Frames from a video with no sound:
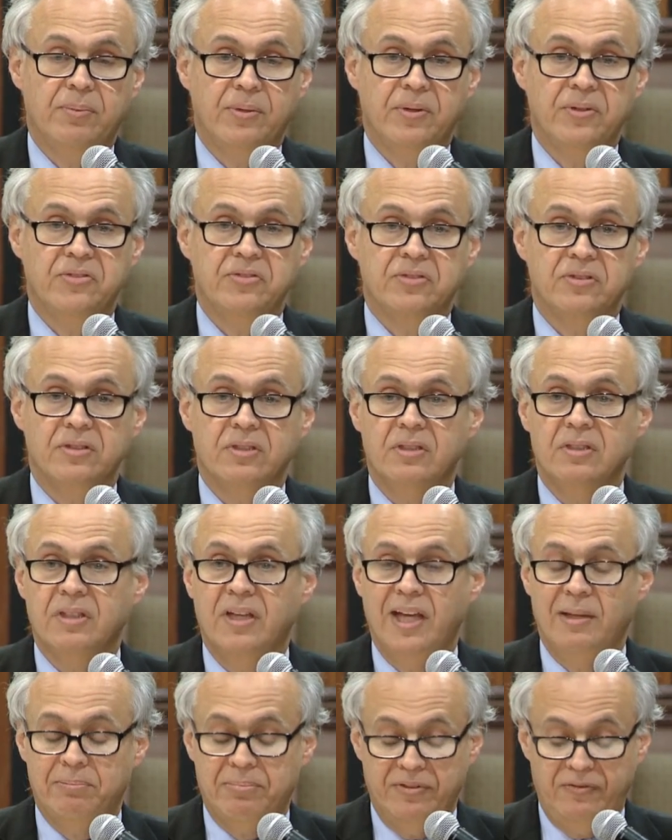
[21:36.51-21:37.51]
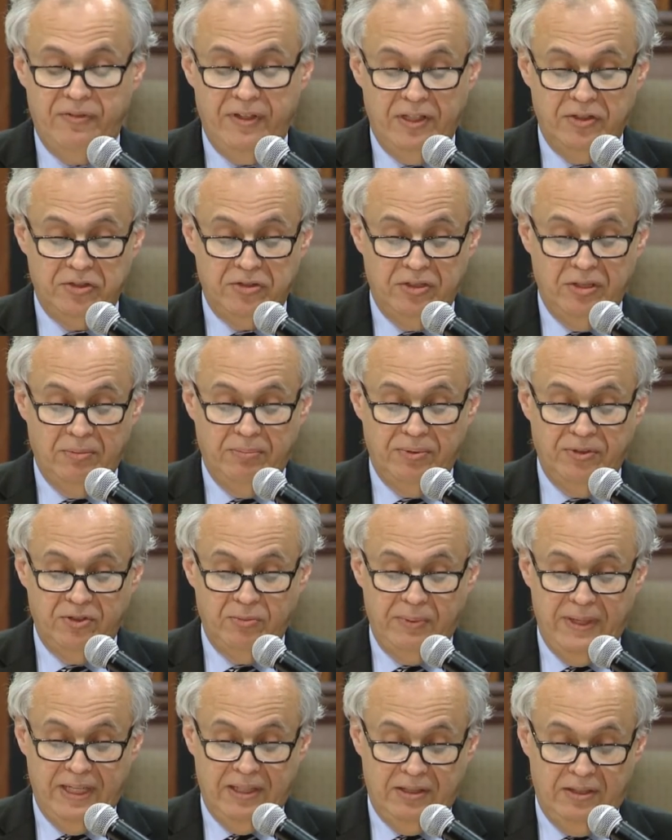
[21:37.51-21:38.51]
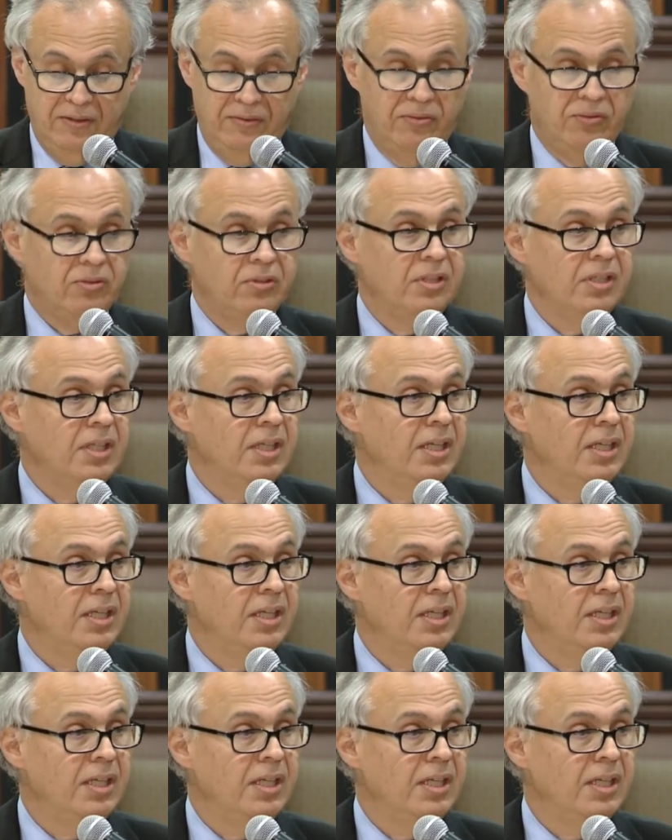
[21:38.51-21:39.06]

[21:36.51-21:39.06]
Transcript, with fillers: personal and professional perspectives.